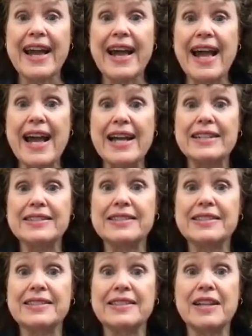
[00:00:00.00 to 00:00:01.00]

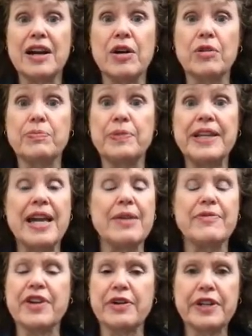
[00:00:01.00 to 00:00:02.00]
and
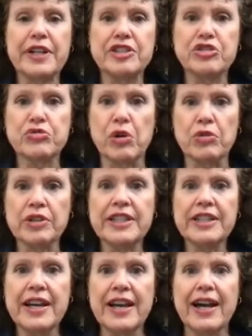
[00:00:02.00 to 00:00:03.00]
became very
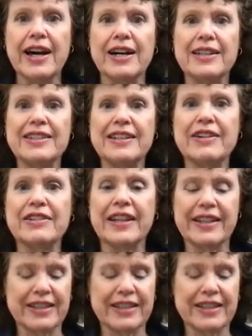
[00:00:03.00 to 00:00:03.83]
controlling. Their